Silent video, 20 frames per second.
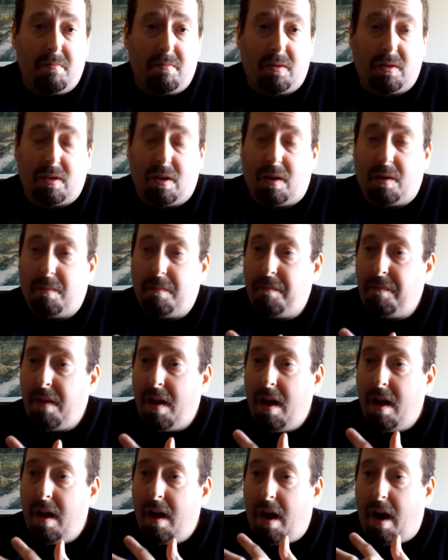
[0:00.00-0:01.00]
So,
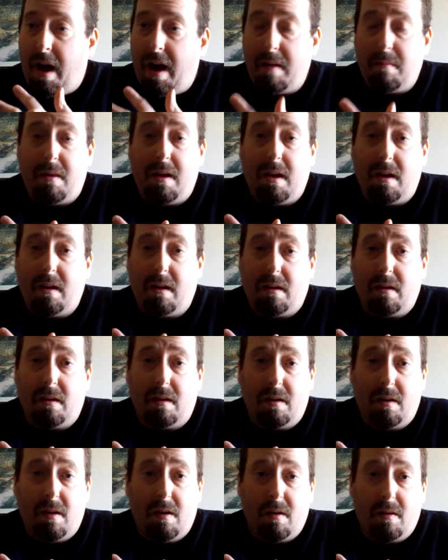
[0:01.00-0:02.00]
I'm here,